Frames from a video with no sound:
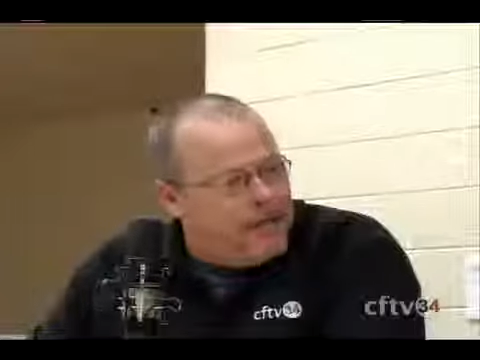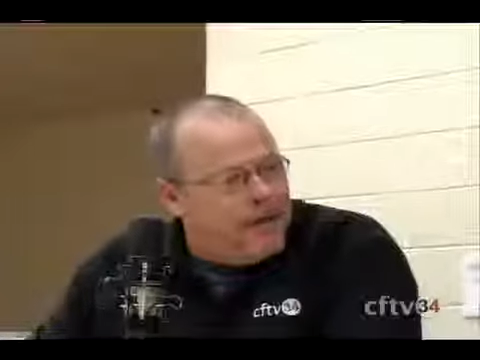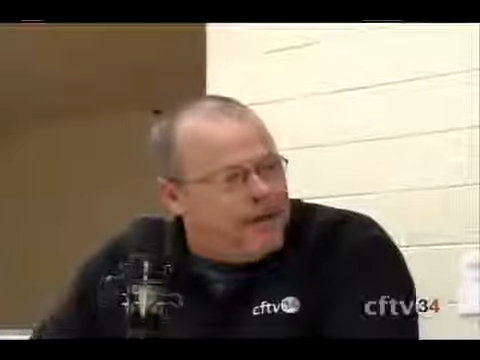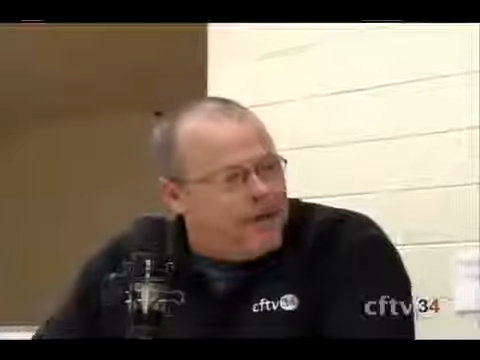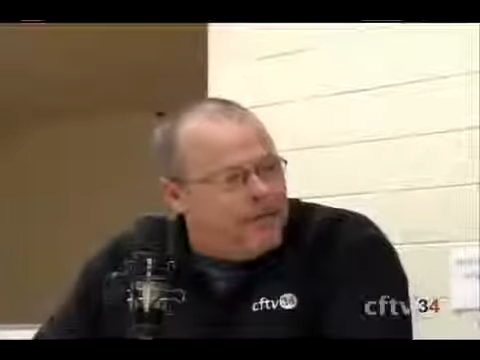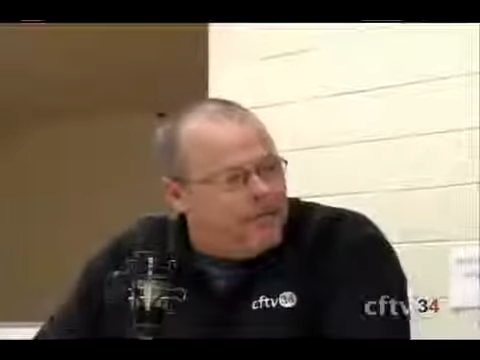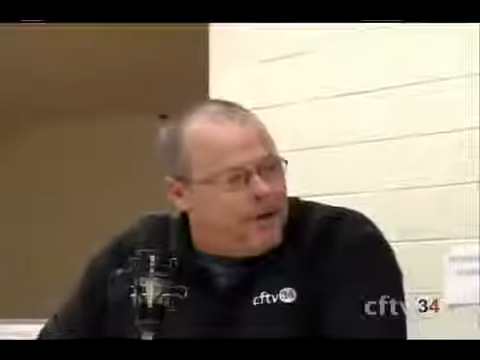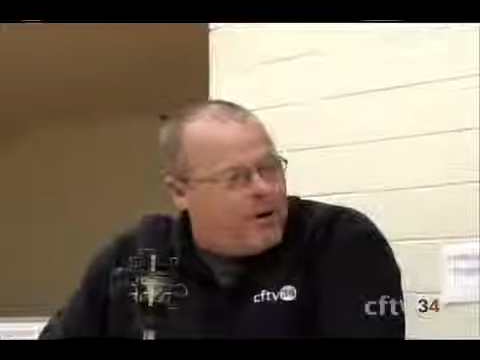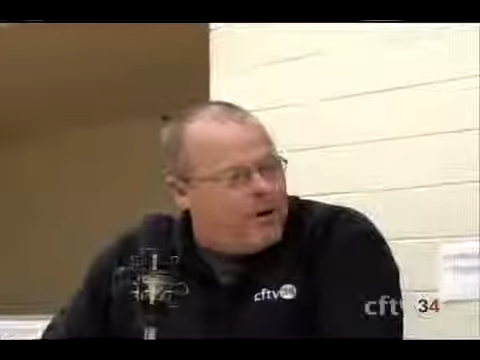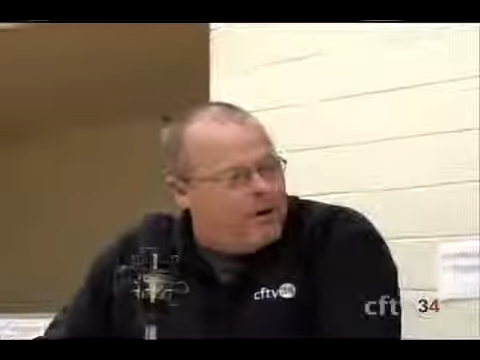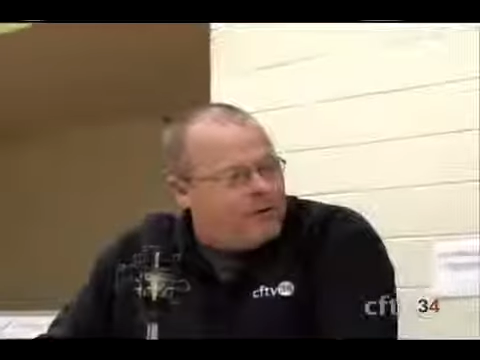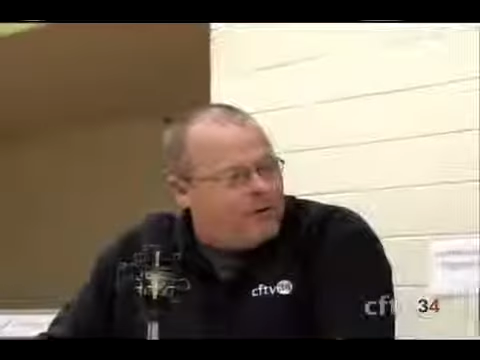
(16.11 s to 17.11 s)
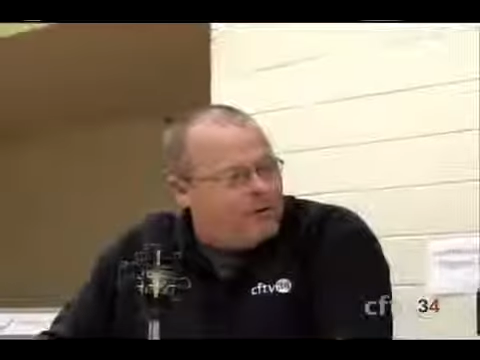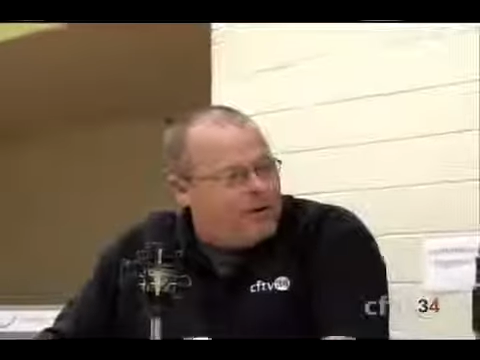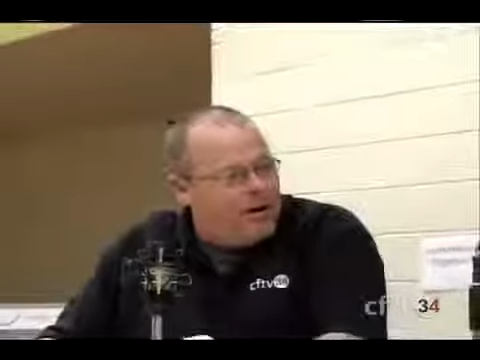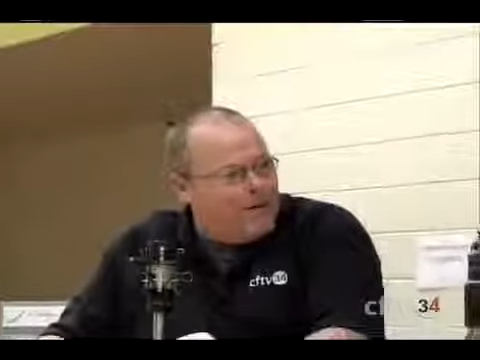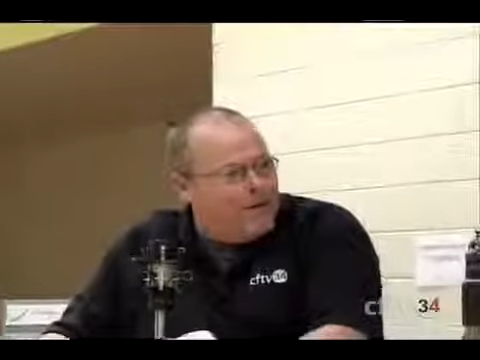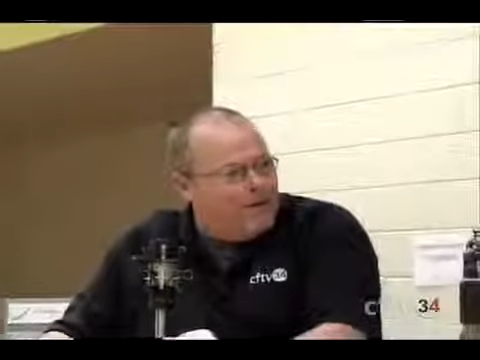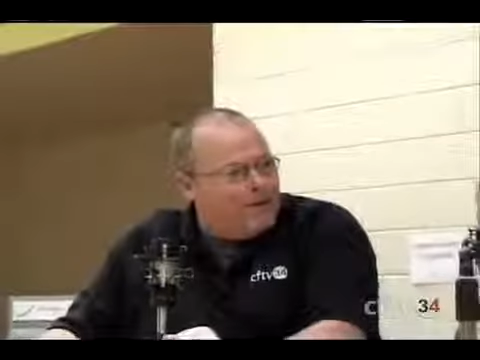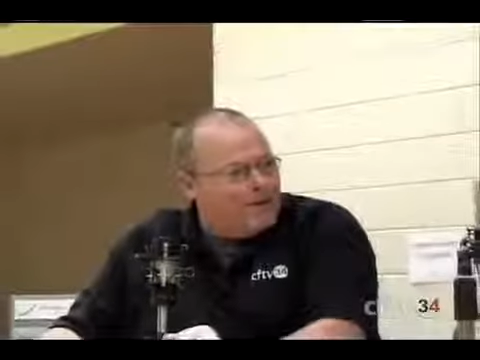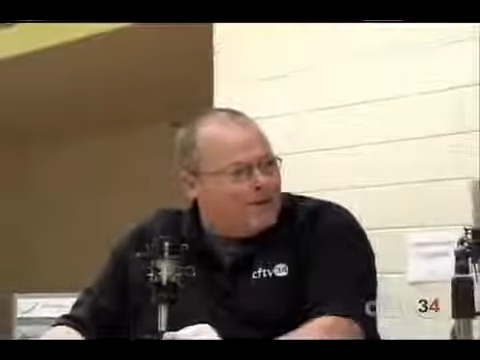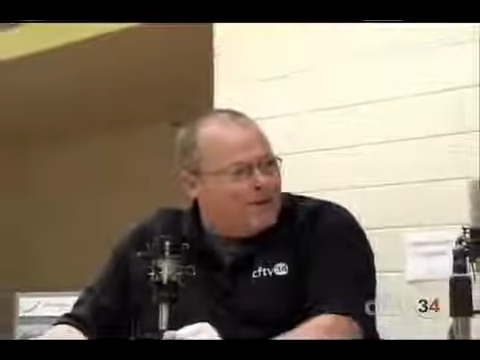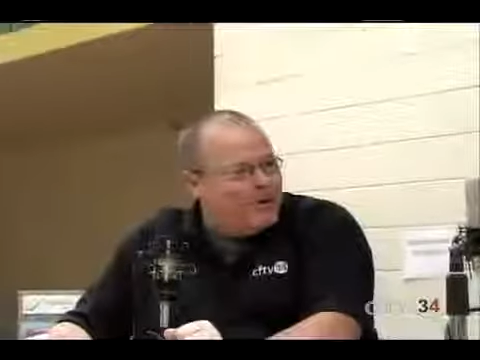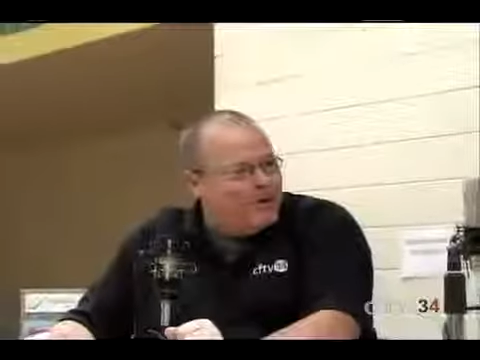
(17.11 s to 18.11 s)
I think he married into the family. I'm not
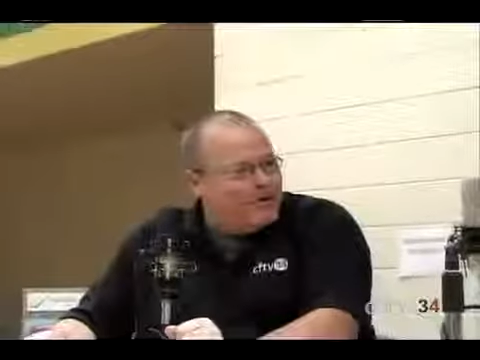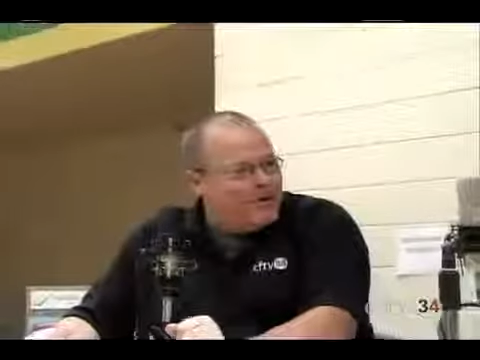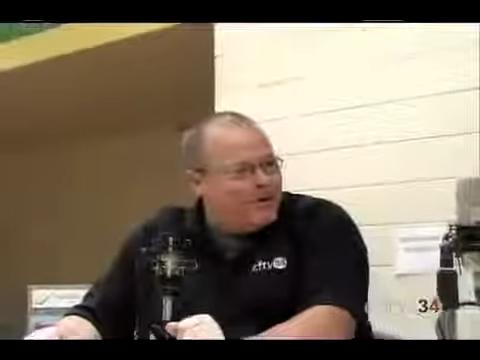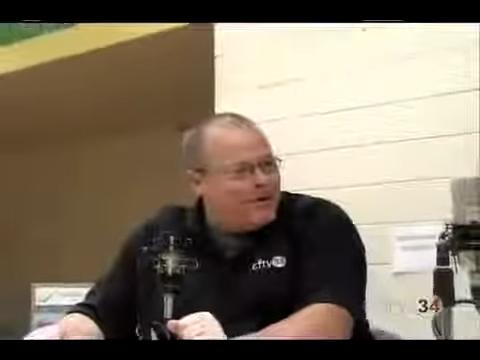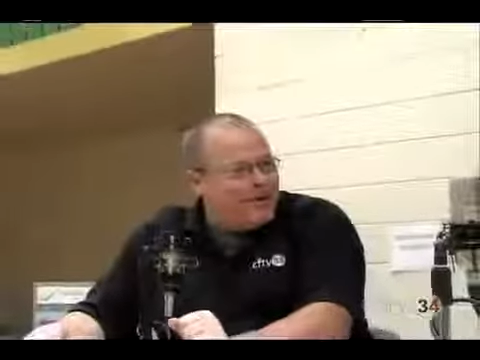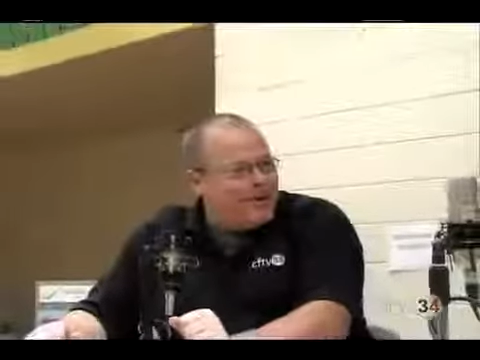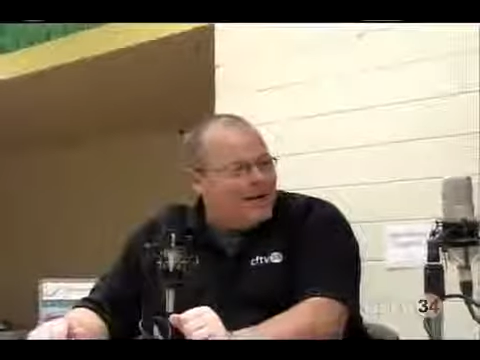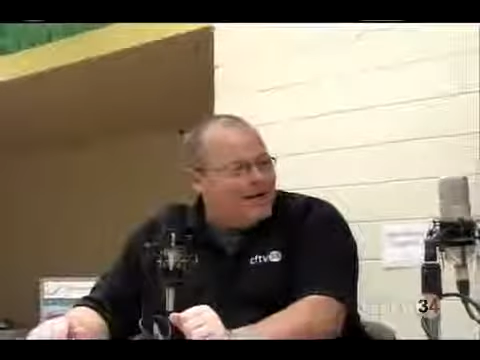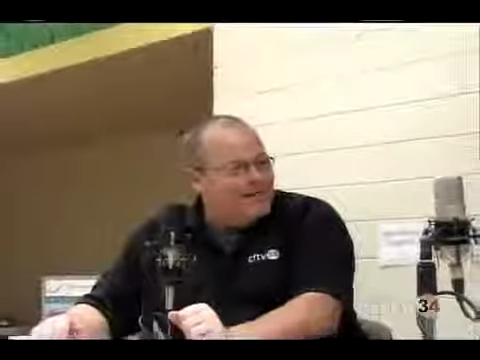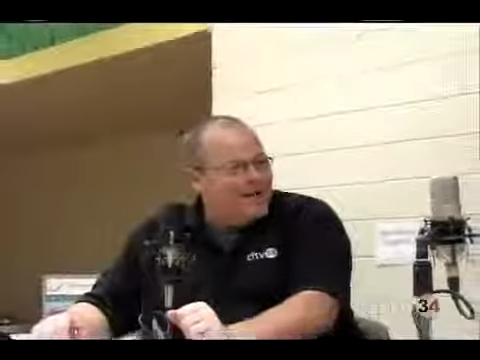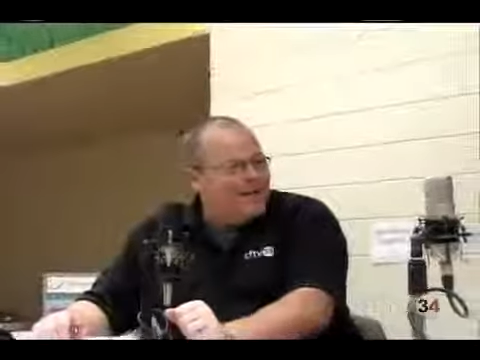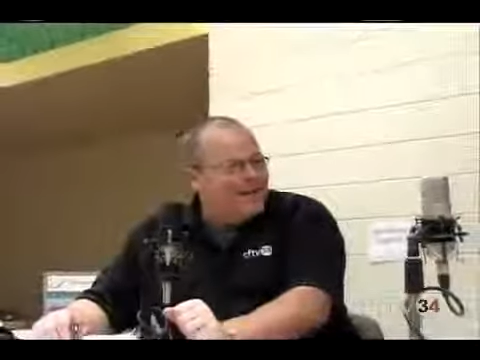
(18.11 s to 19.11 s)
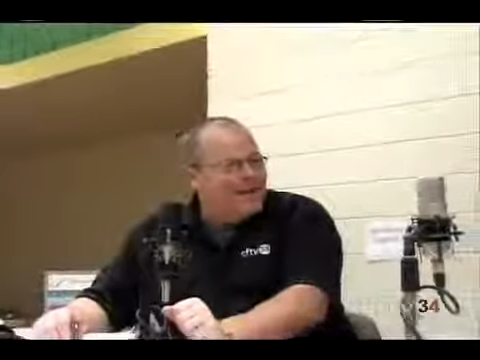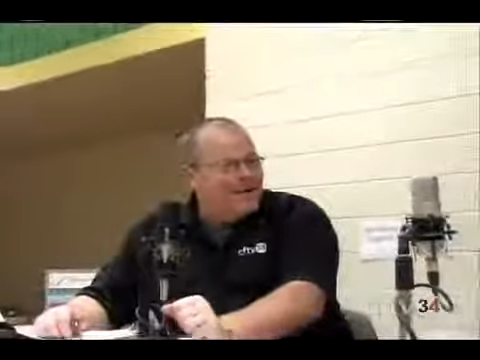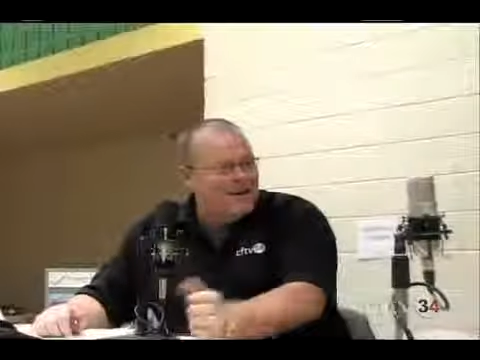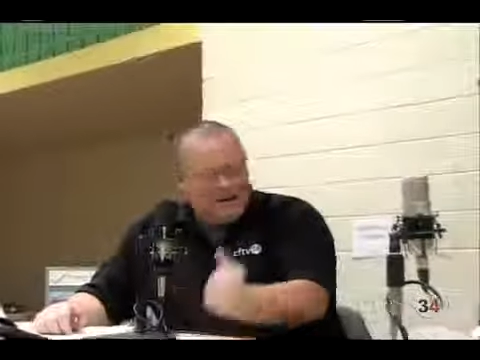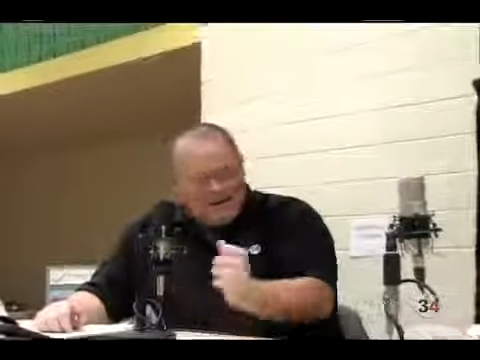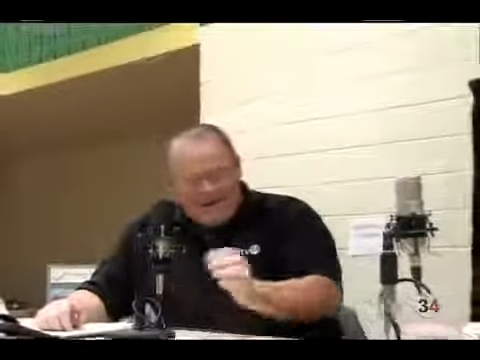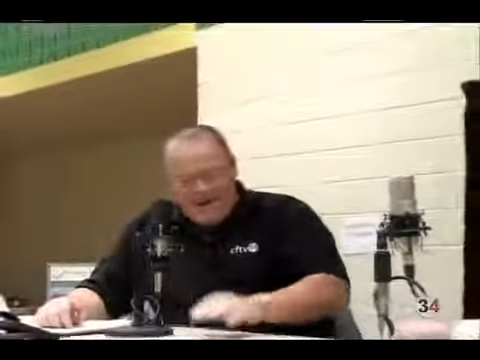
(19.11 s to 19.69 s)
sure how this works. I could yes, ask that later.